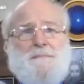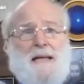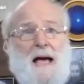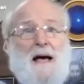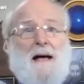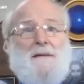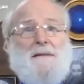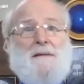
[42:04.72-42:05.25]

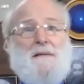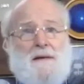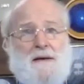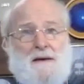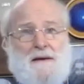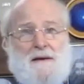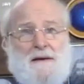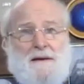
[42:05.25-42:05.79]
And
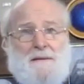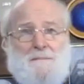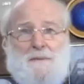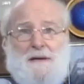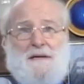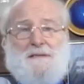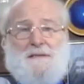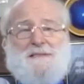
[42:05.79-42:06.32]
they,
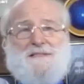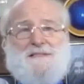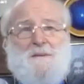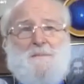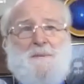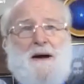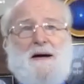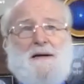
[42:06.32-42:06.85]
because it's
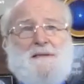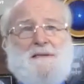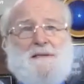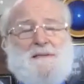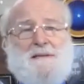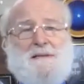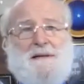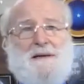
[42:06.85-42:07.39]
their
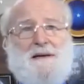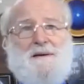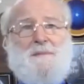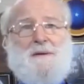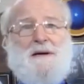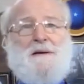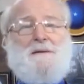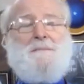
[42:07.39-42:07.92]
practice, they
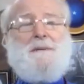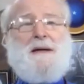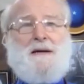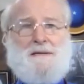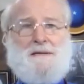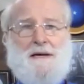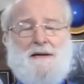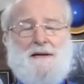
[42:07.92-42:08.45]
began
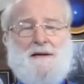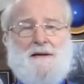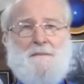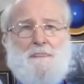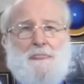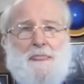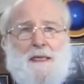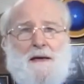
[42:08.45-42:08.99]
meditating.
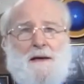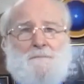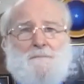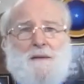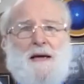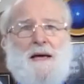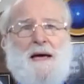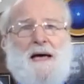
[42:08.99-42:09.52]

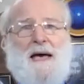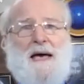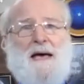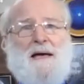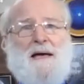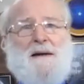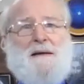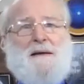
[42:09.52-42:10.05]

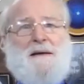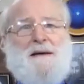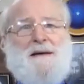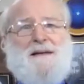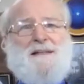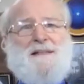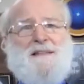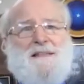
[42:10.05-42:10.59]
And
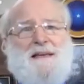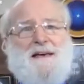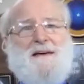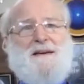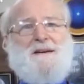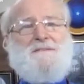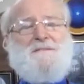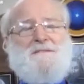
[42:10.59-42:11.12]

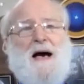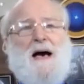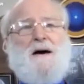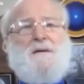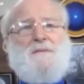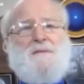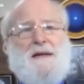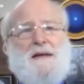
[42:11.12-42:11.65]
they
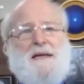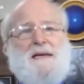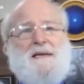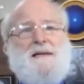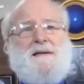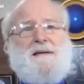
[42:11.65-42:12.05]
found that in a